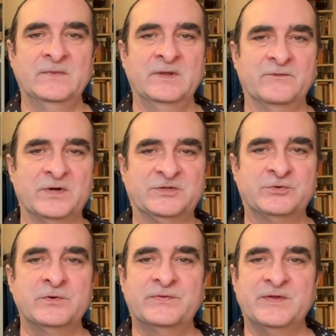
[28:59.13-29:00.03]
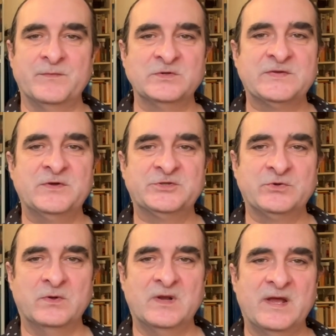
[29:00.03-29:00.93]
For in truth, in most of her
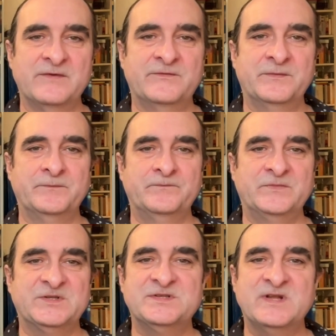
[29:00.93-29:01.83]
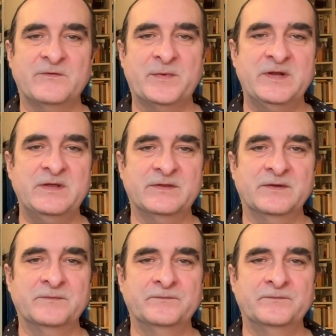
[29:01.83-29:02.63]
short life, she's never been either.